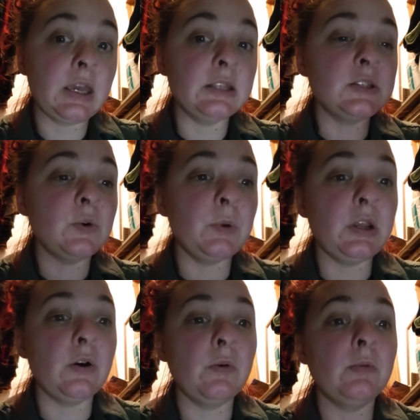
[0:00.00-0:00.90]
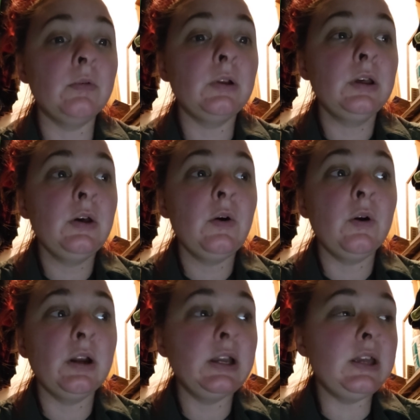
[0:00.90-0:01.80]
And so we don't,
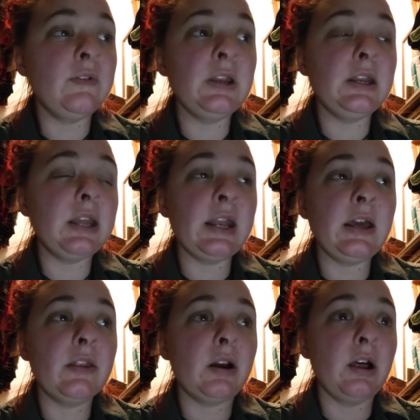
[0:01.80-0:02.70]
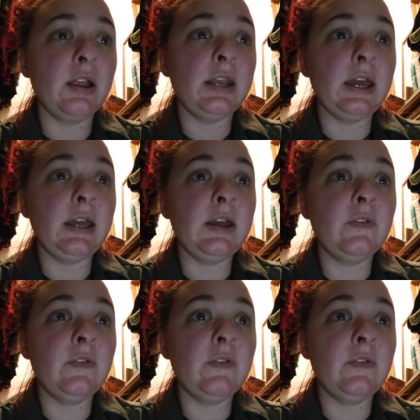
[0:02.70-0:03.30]
or even any other holiday,